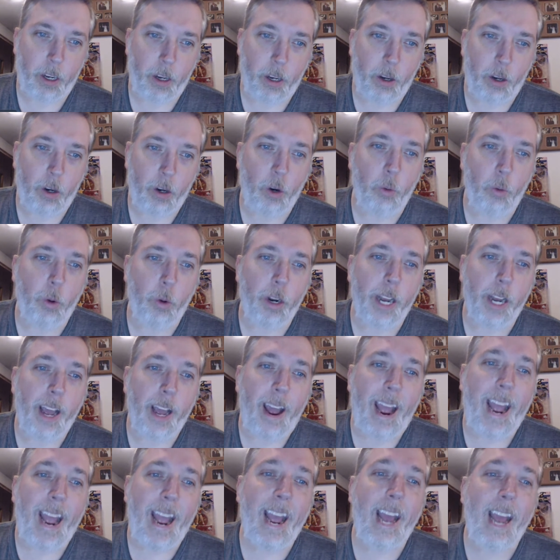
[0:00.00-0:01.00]
who would
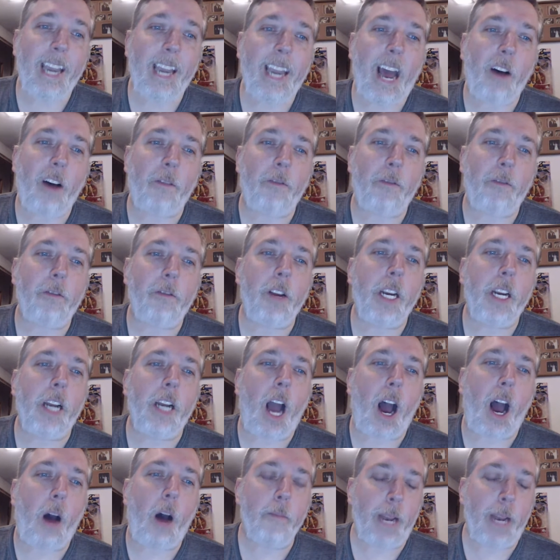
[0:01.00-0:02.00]
hand out free
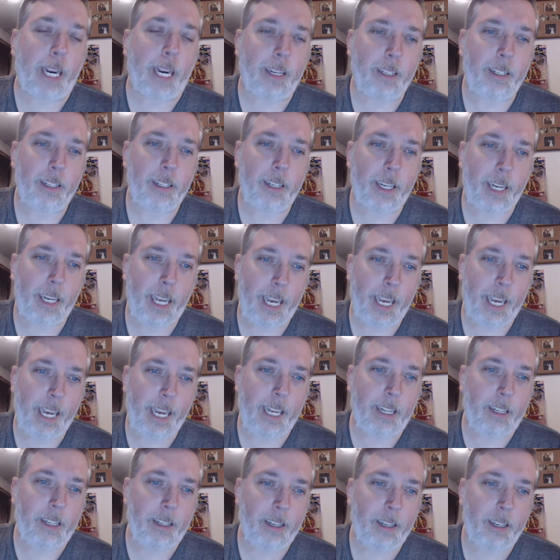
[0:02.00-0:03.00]
comics to
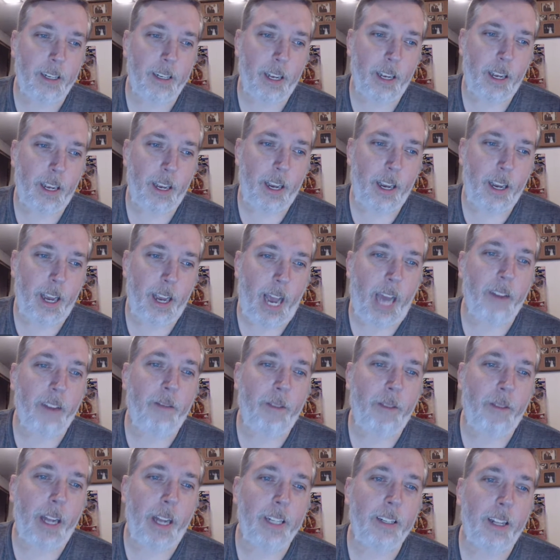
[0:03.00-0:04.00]
kids at
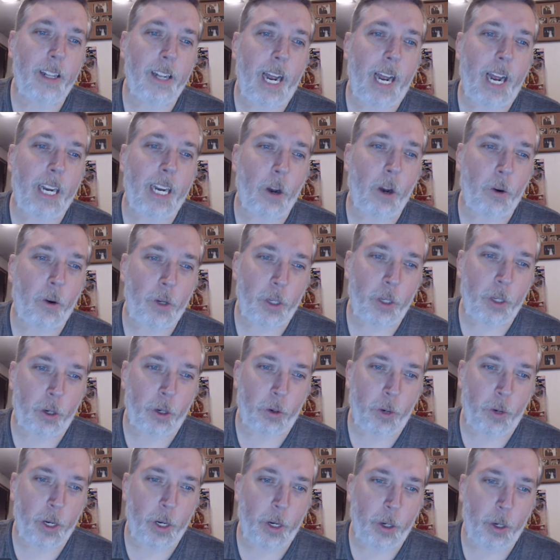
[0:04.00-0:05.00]
events that I go
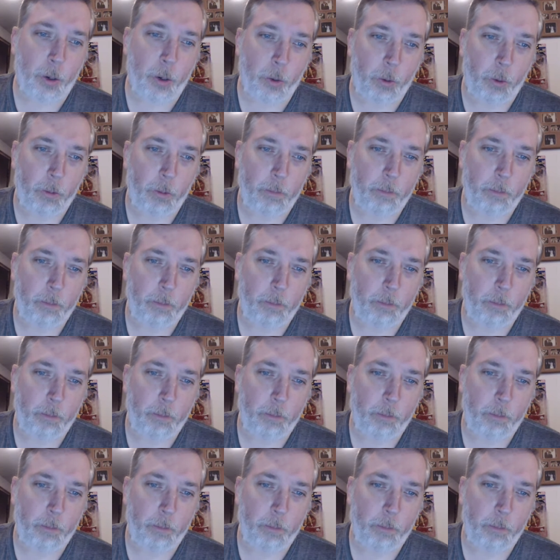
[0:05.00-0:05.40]
to and do.